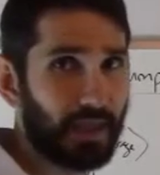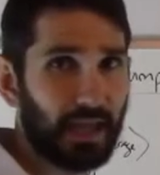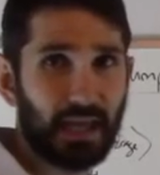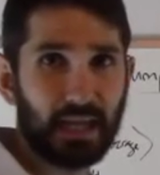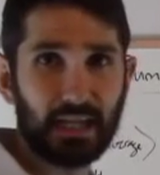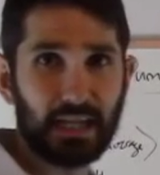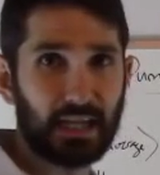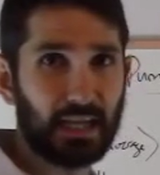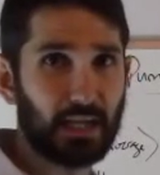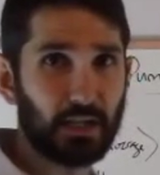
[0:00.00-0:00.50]

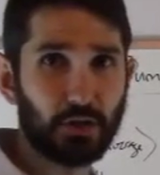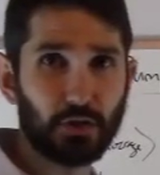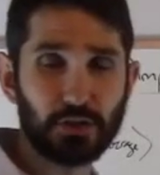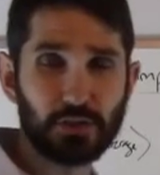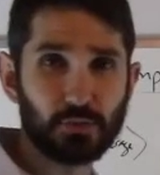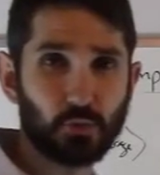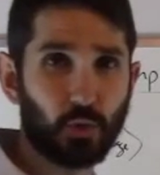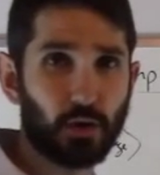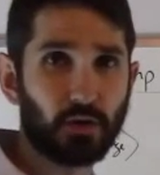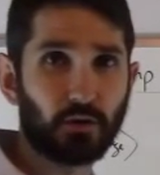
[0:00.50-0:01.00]
And again, you
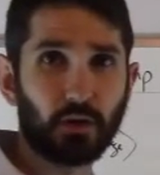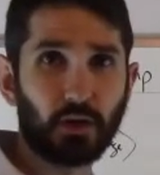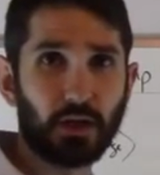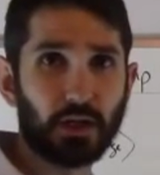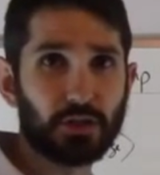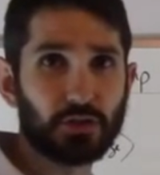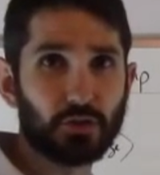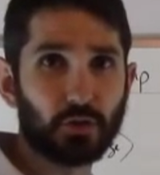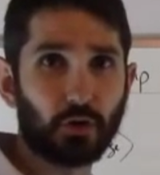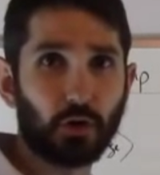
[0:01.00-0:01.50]
just want to look
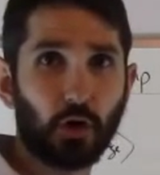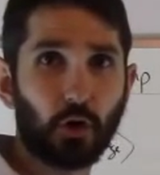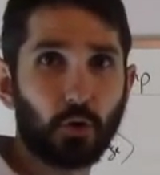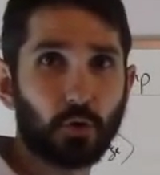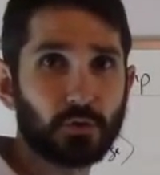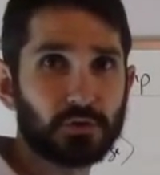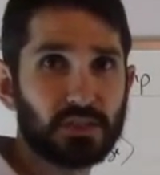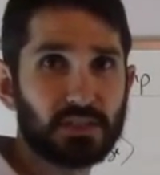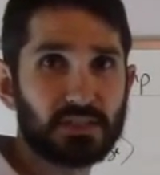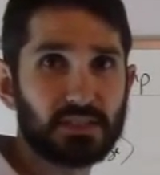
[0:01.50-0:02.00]
at your
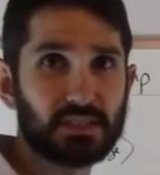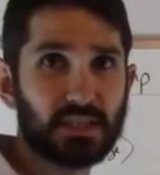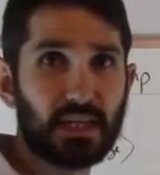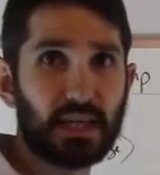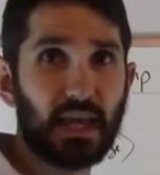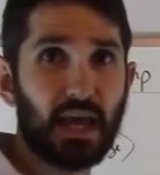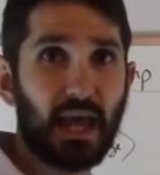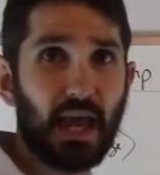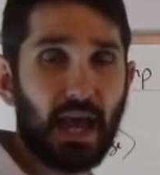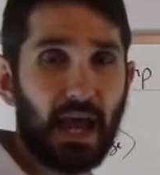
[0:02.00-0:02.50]
goals and
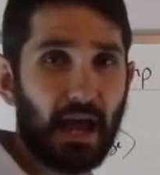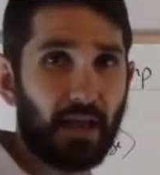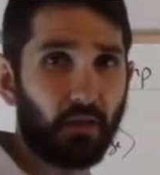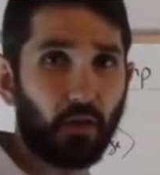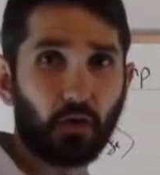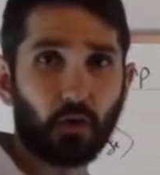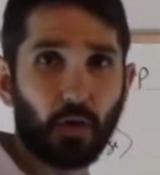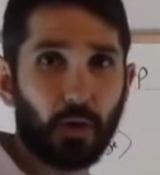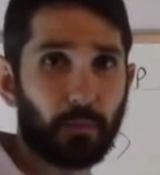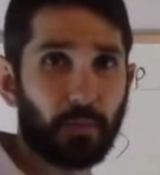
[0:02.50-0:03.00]
see how
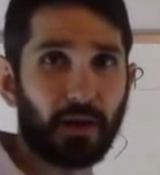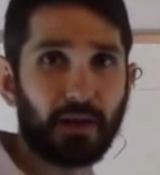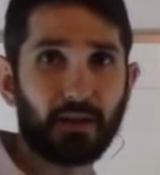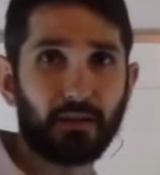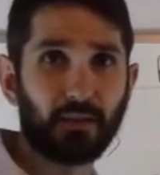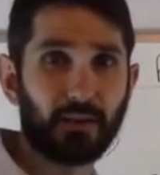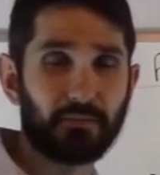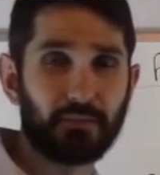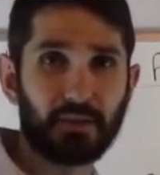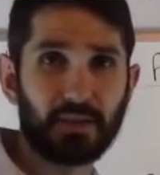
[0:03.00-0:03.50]
long do I plan to
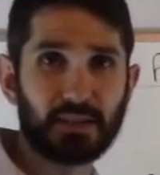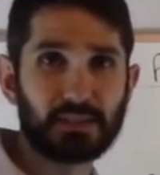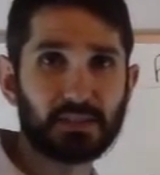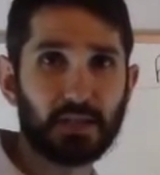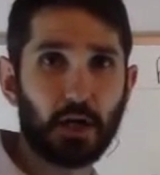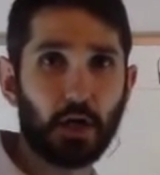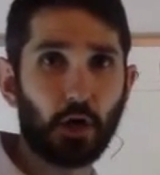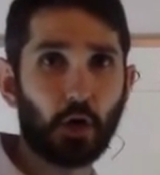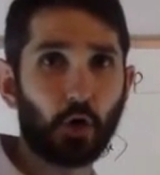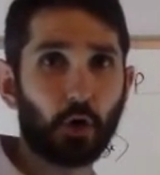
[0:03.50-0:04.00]
live in this
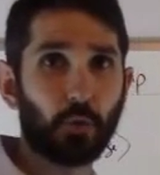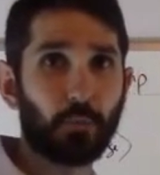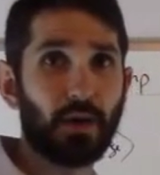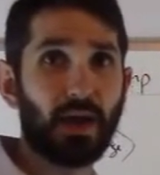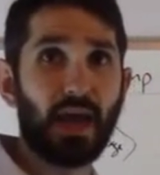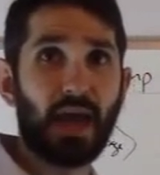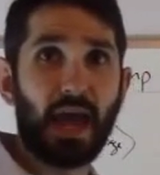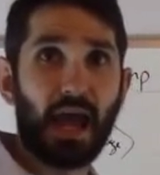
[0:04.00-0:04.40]
home?